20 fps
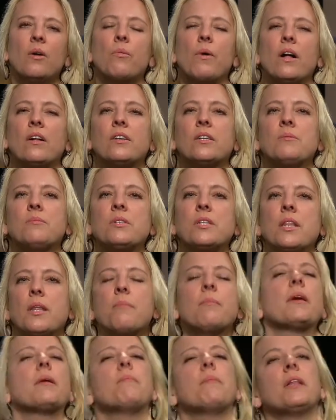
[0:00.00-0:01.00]
Welcome to
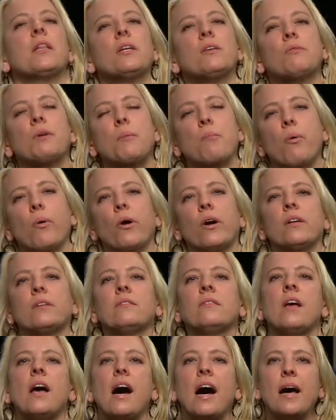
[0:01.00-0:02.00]
the MacMillan
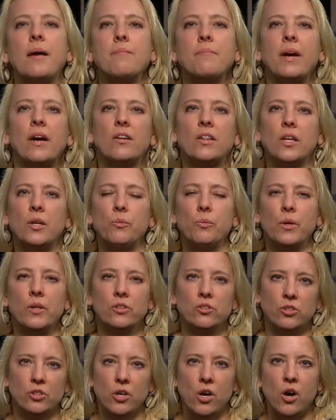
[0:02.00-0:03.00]
Report. I'm Marilyn
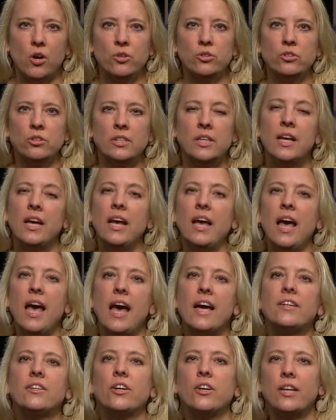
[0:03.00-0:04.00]
Wilkes, your host,
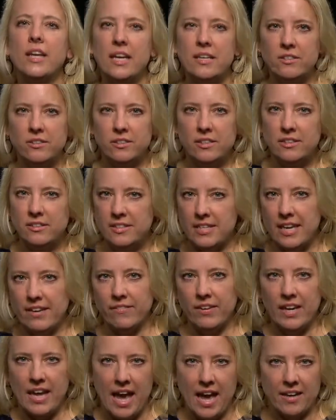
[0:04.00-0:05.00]
and our guest is David